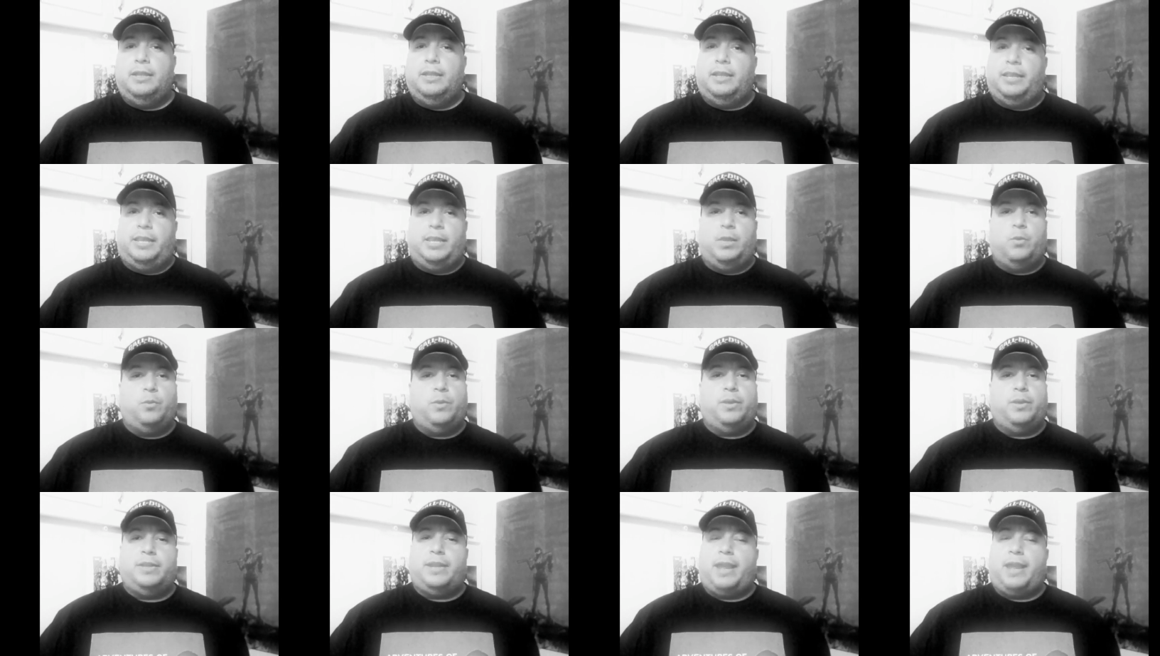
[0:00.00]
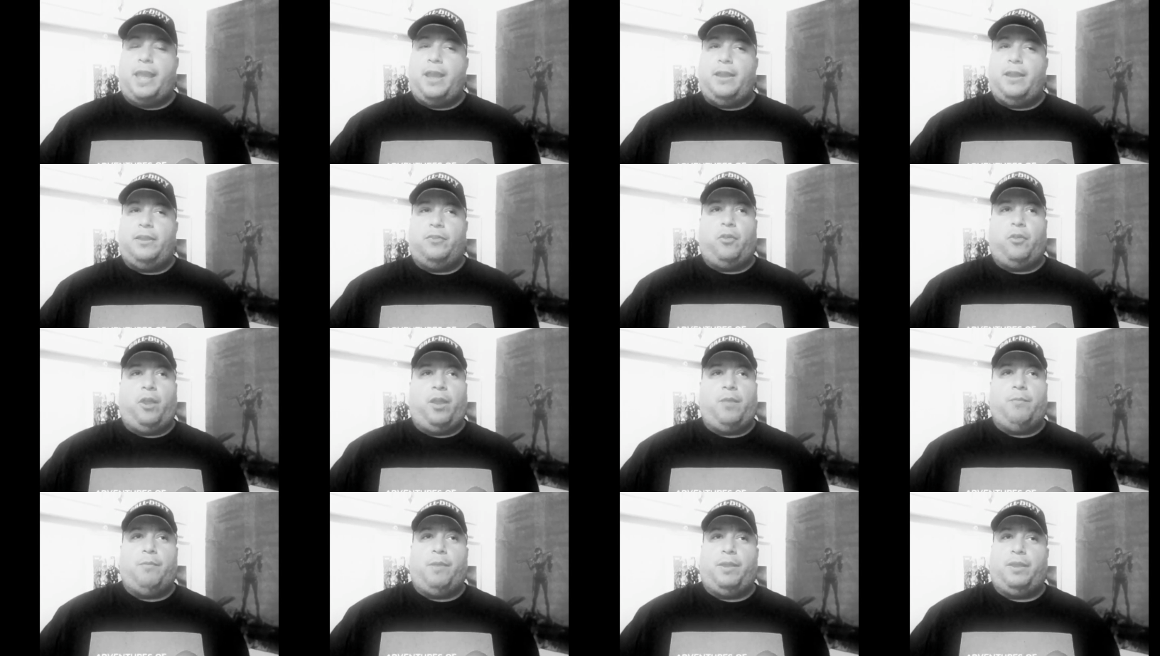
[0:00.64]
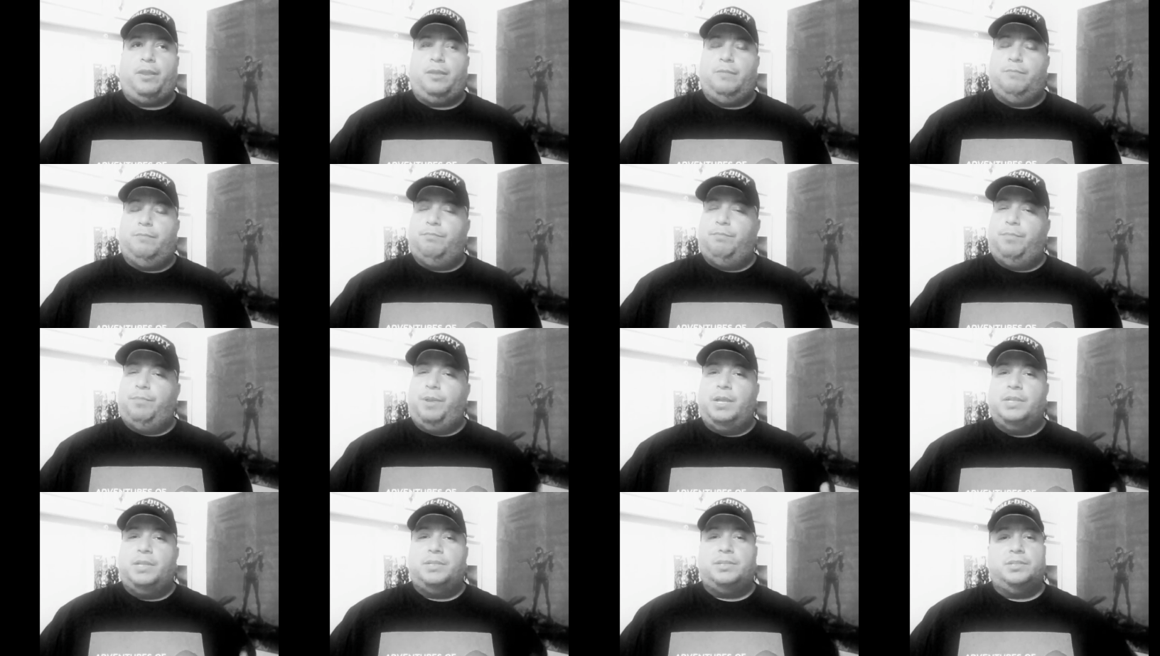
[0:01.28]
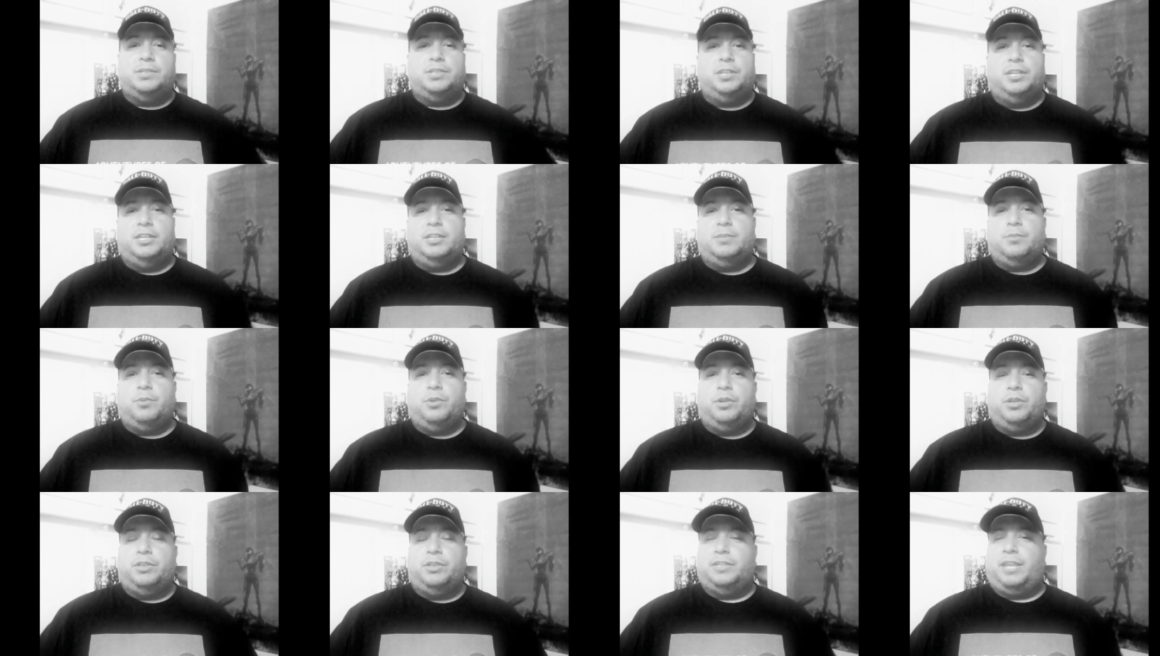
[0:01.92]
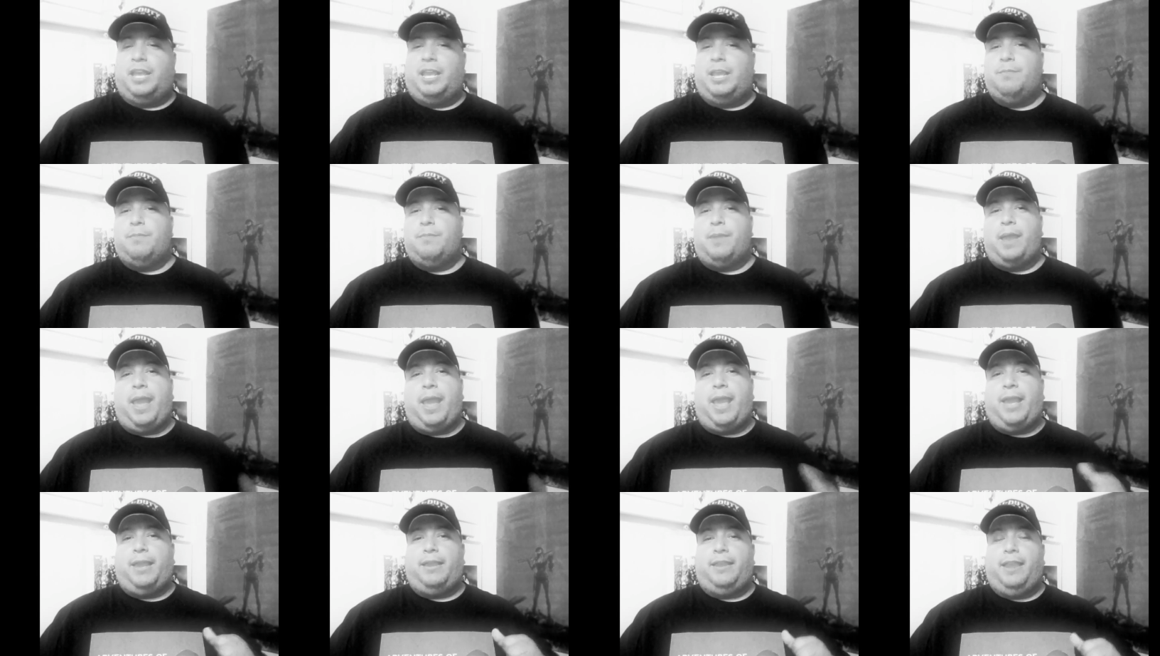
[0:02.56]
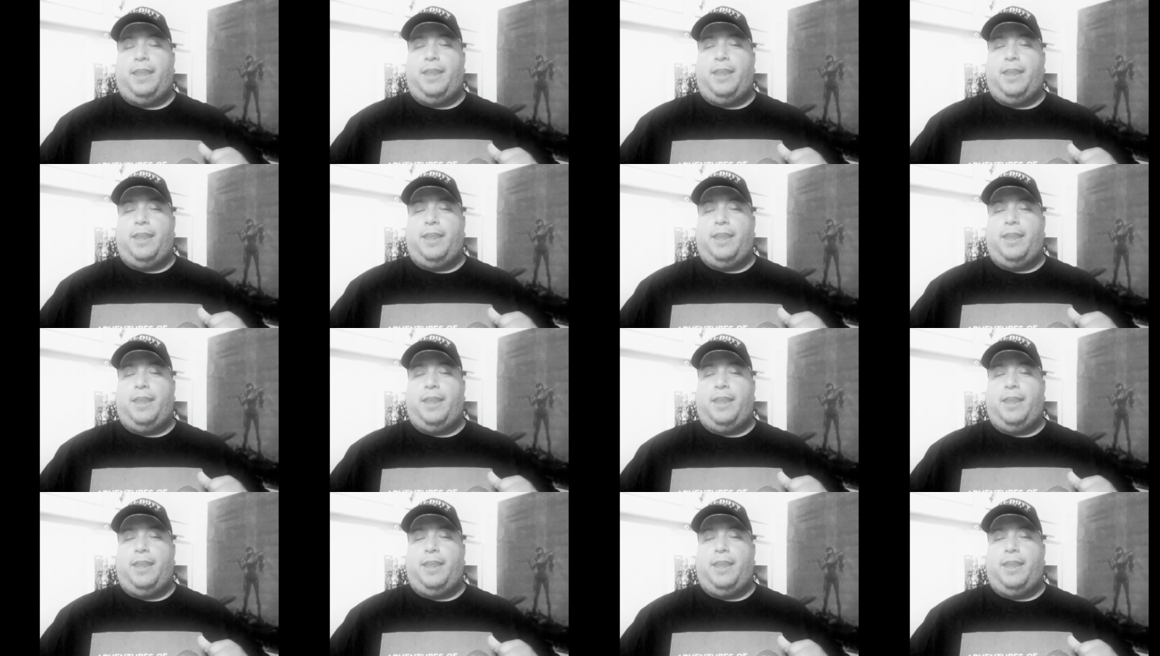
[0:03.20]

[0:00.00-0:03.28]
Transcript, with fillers: he went down and grabbed a bunch of cheeseburgers came back